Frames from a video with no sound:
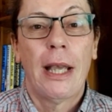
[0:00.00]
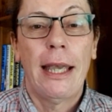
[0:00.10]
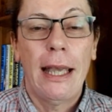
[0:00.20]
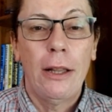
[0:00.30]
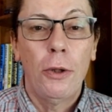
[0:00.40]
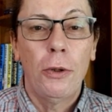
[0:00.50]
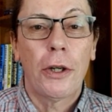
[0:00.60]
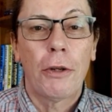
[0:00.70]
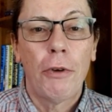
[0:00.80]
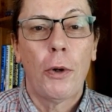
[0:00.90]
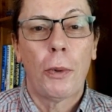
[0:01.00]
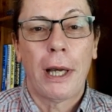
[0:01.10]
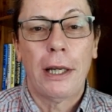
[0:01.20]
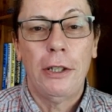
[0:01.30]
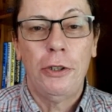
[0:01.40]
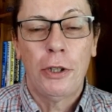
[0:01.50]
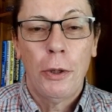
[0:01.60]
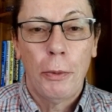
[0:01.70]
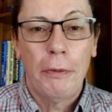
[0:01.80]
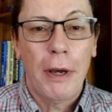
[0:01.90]
It looked like a roll
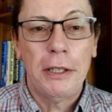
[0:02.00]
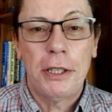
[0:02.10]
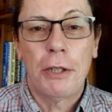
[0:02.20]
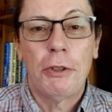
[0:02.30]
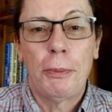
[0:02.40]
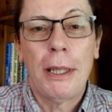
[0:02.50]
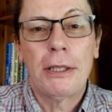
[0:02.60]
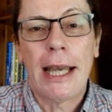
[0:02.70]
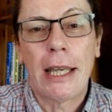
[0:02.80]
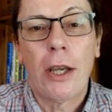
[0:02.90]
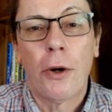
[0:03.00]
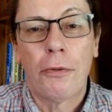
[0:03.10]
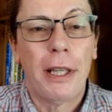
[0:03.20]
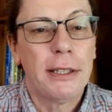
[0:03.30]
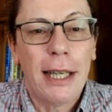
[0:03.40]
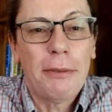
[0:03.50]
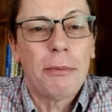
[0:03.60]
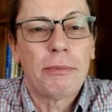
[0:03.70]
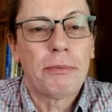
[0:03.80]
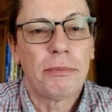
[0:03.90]
cage with A series bits hanging off it. Is that
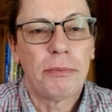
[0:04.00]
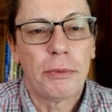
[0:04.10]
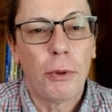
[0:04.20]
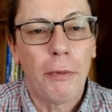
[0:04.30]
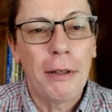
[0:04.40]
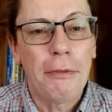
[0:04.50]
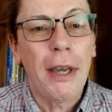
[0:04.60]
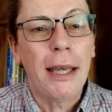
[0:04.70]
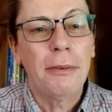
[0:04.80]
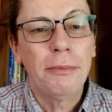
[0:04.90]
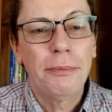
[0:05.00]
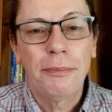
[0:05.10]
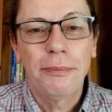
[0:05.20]
sort of unfair?